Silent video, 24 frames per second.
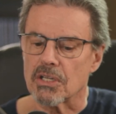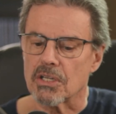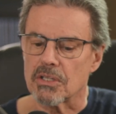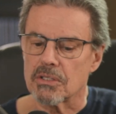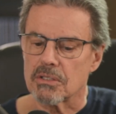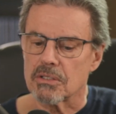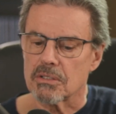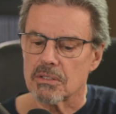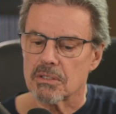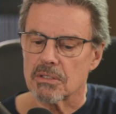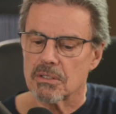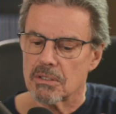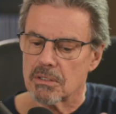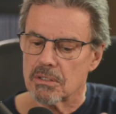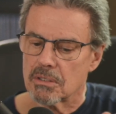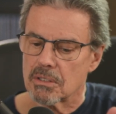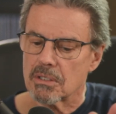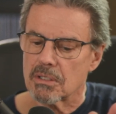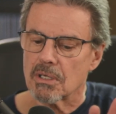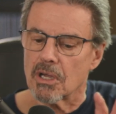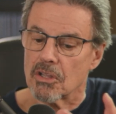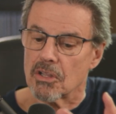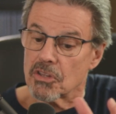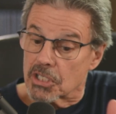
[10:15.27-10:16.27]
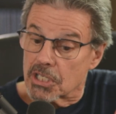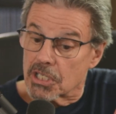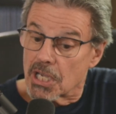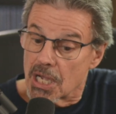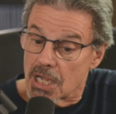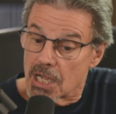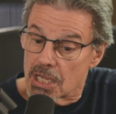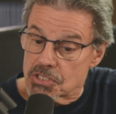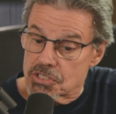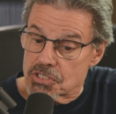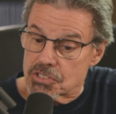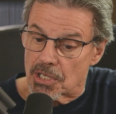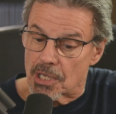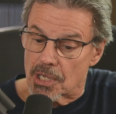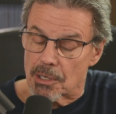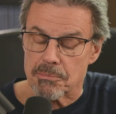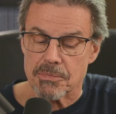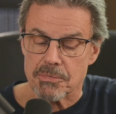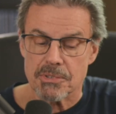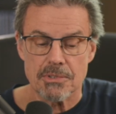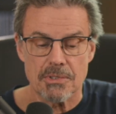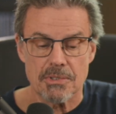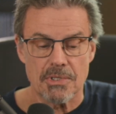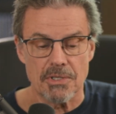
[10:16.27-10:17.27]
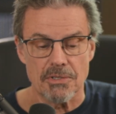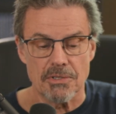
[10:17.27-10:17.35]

on the concept.